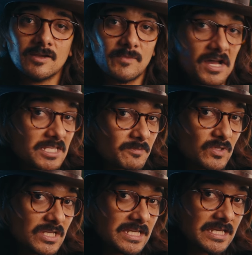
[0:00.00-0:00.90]

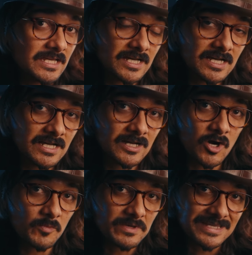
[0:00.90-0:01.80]
possibly uh,
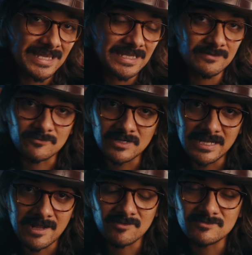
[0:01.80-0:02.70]
open gate
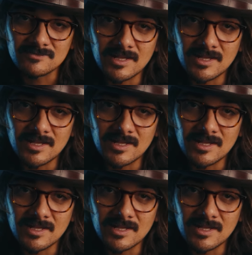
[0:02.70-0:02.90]
readout.